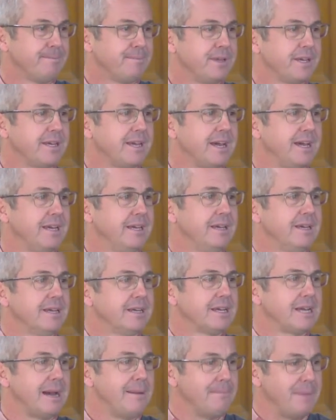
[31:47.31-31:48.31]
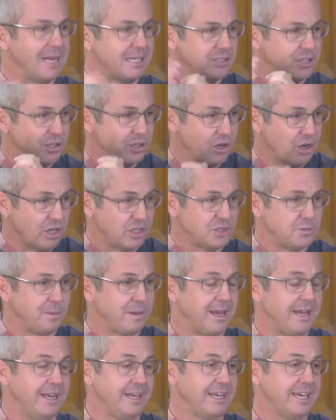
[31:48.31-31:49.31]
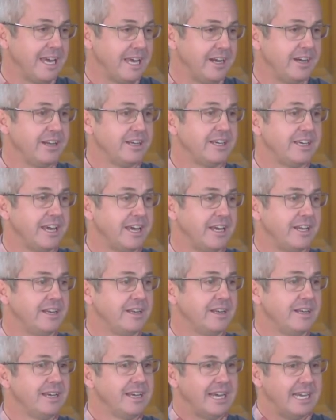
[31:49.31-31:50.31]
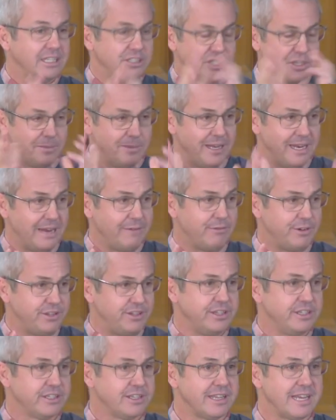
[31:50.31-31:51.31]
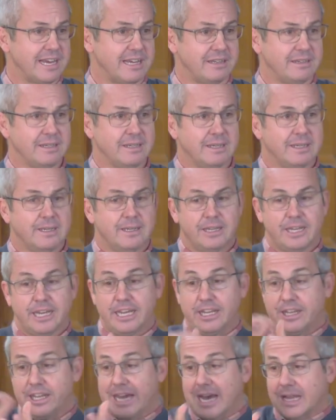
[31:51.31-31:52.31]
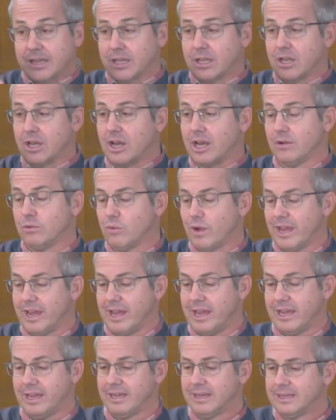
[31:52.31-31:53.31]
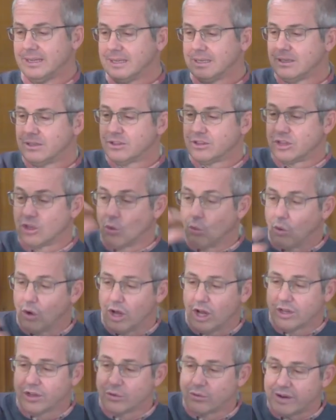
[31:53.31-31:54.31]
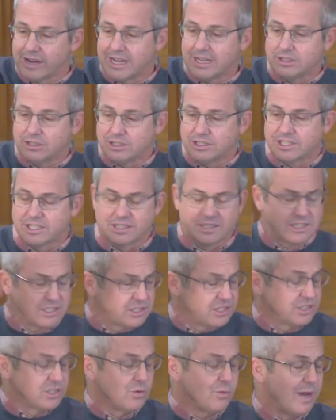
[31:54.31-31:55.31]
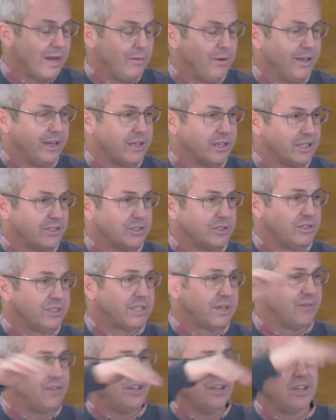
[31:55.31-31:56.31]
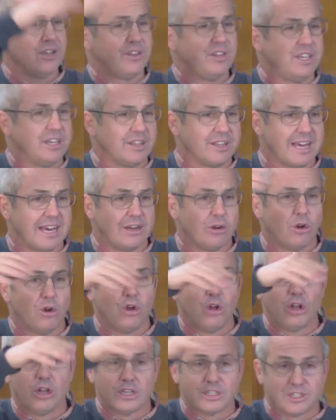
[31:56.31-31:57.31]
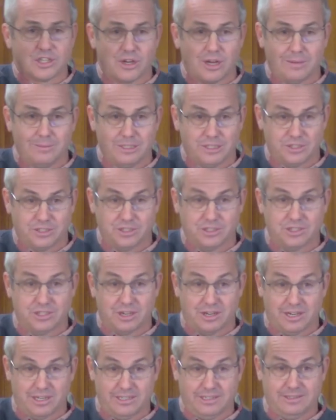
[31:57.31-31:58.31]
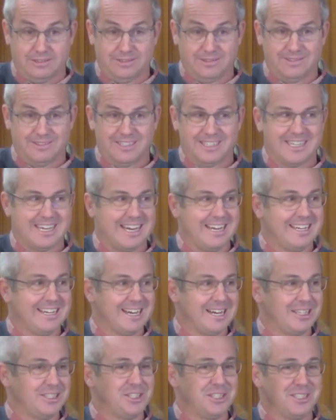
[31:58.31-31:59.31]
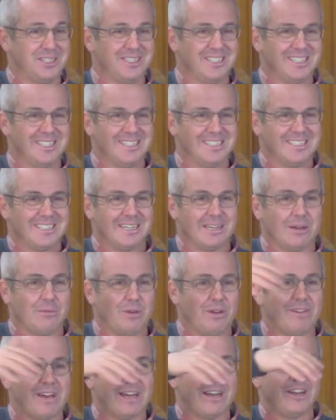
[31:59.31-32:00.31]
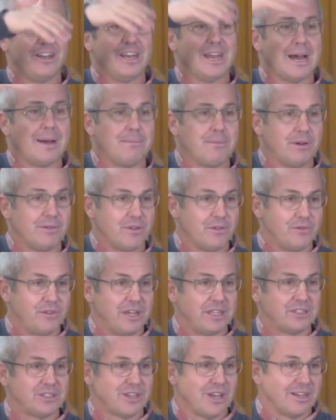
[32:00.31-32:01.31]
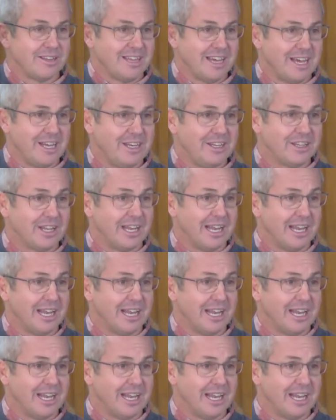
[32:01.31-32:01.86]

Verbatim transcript: Okay? Come back to God's plan again and again and submit everything to that. In the other line where the world around you says this is the way we're going to do stuff and you can think of that all the time in society. Okay, can't you? Uh, we've had a number of events like that in the